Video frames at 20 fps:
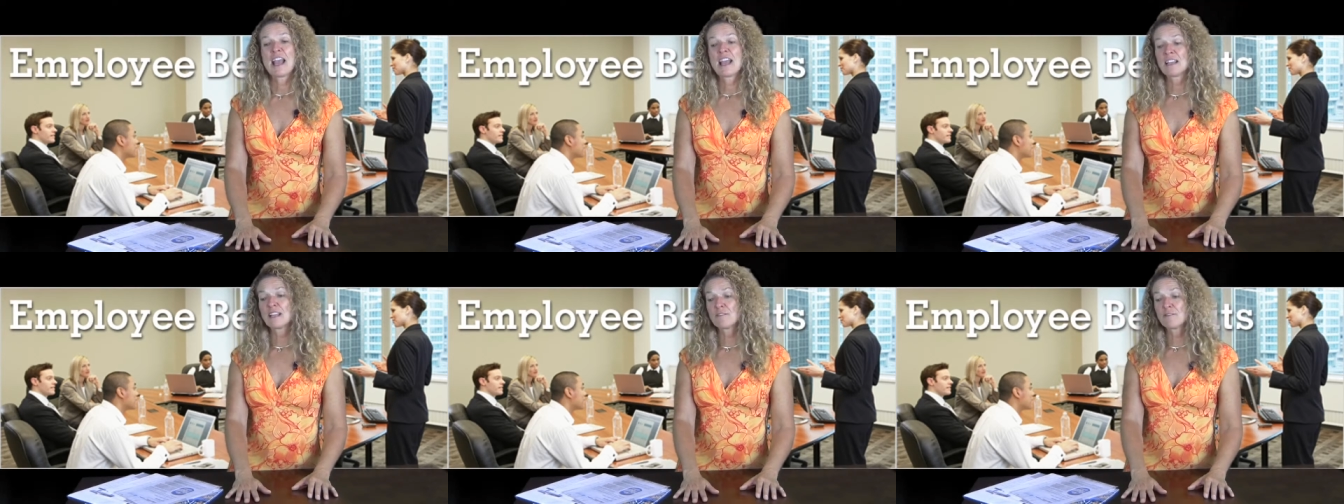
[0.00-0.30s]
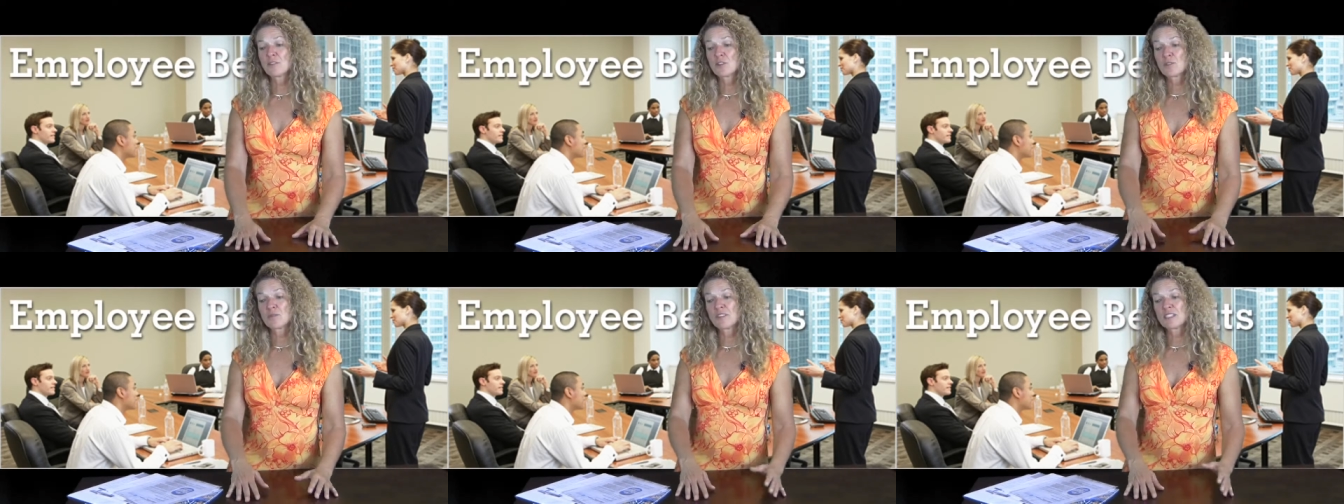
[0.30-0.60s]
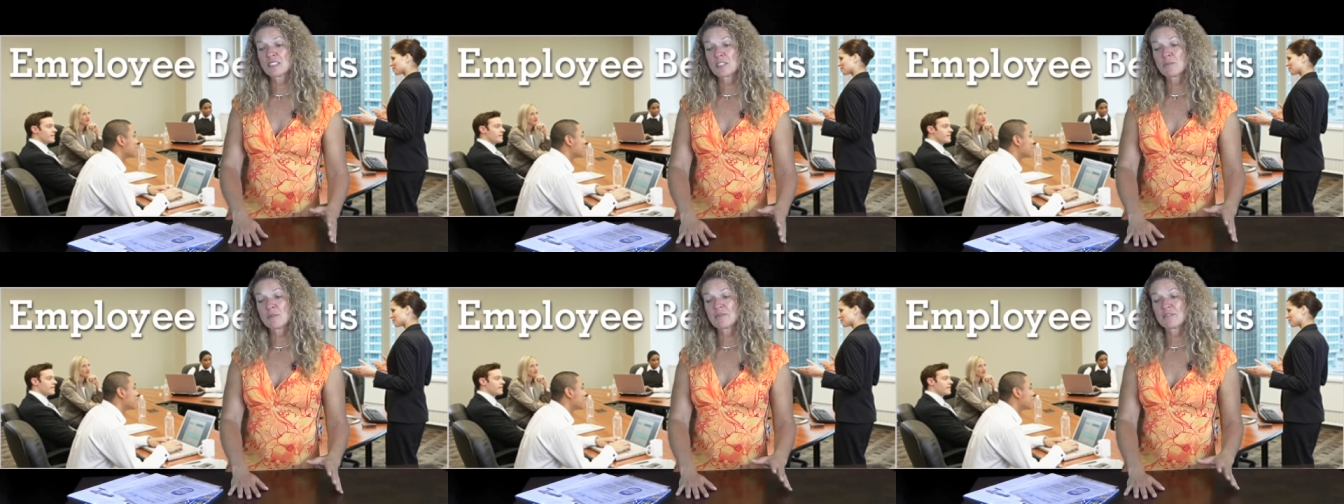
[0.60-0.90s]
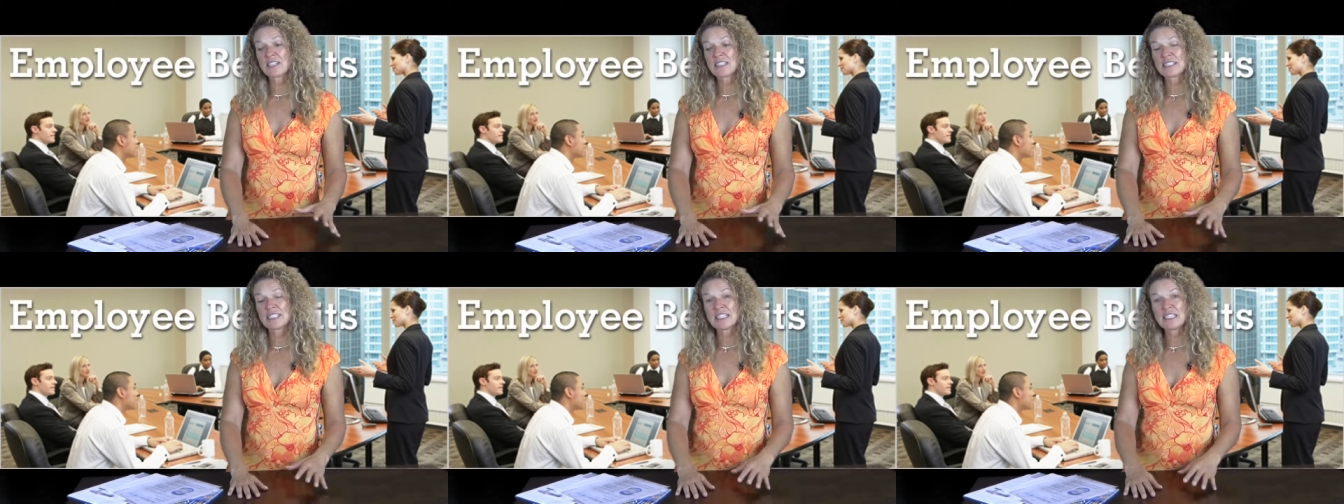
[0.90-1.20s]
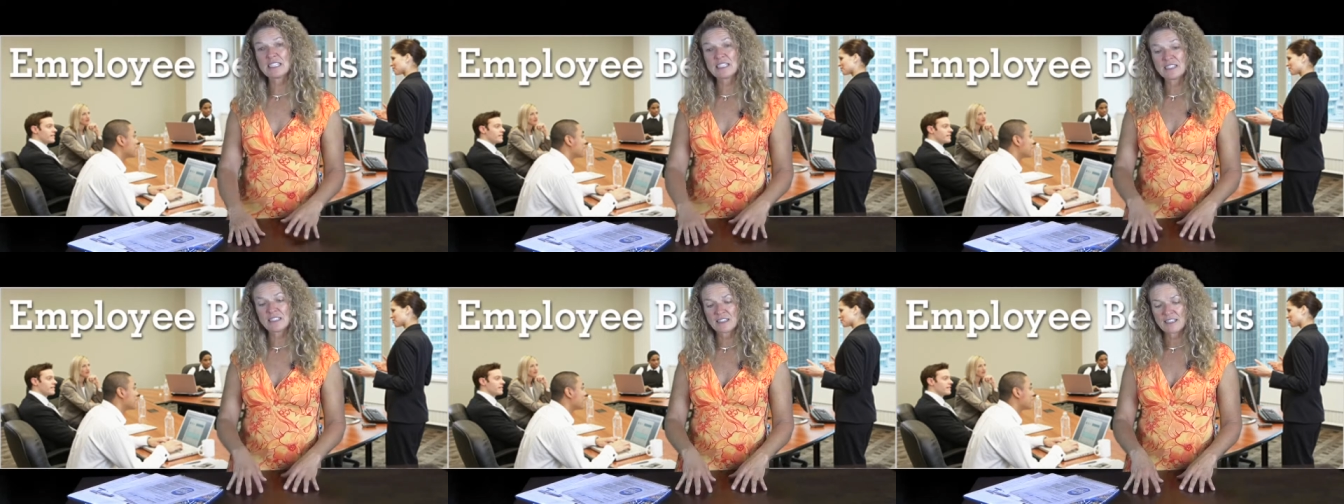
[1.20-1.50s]
And if you're a victim of
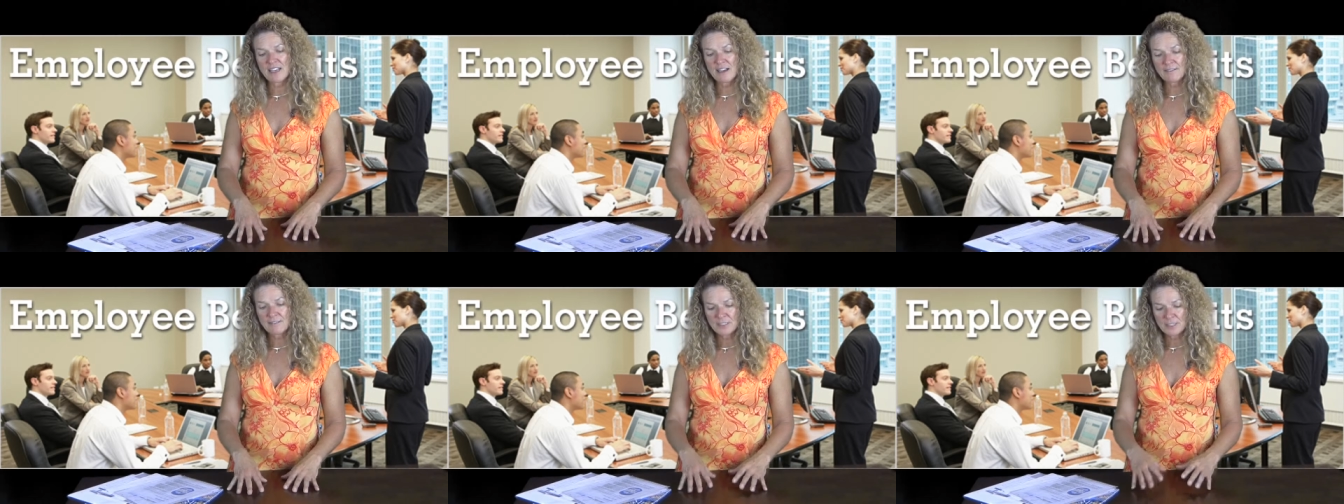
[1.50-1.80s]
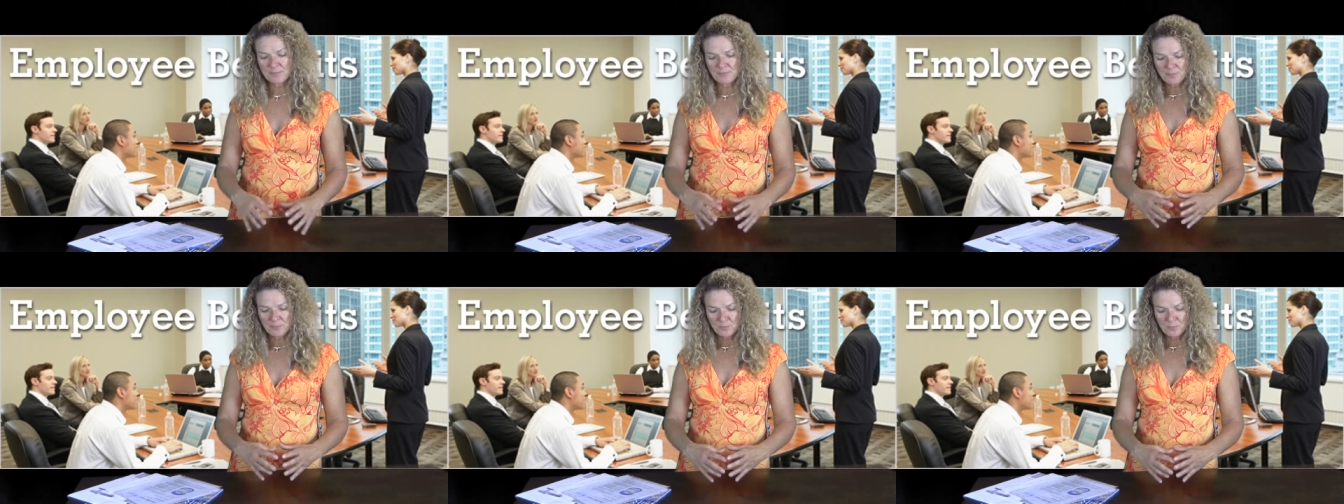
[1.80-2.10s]
identity theft,